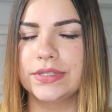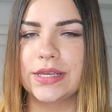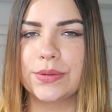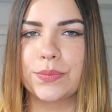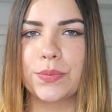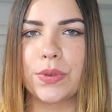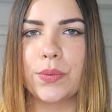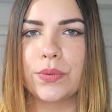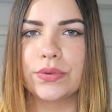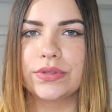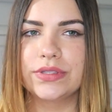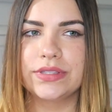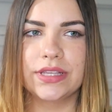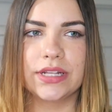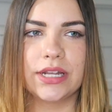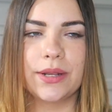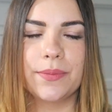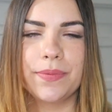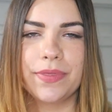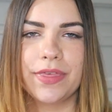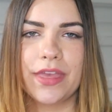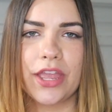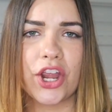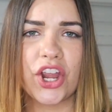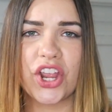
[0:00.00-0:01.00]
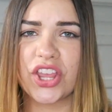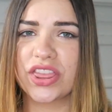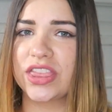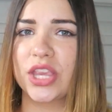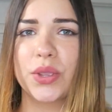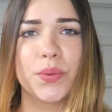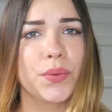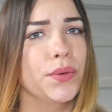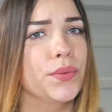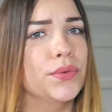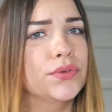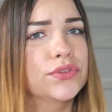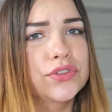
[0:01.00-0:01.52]
and we would sit up there and
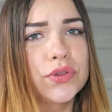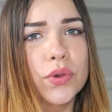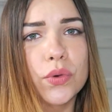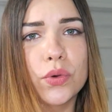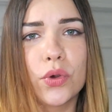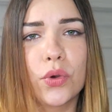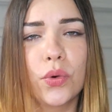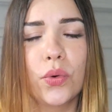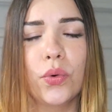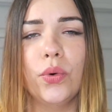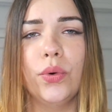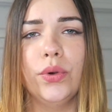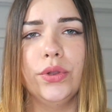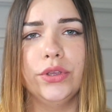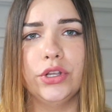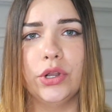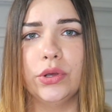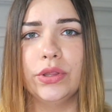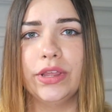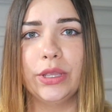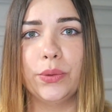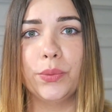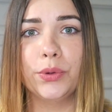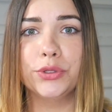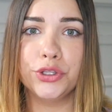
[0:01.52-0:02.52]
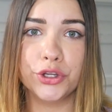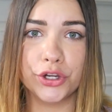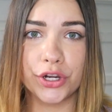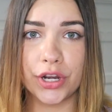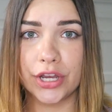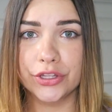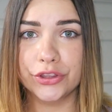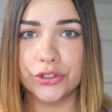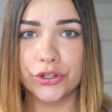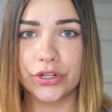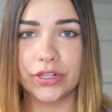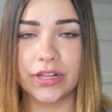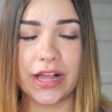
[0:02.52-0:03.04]
think we were so cool. You know, like when you're
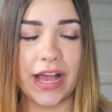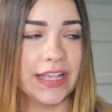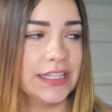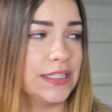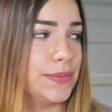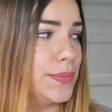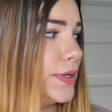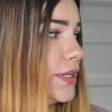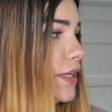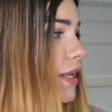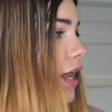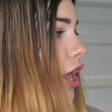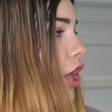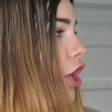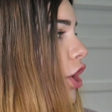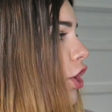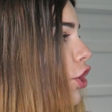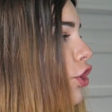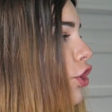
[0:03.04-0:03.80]
underclassmen,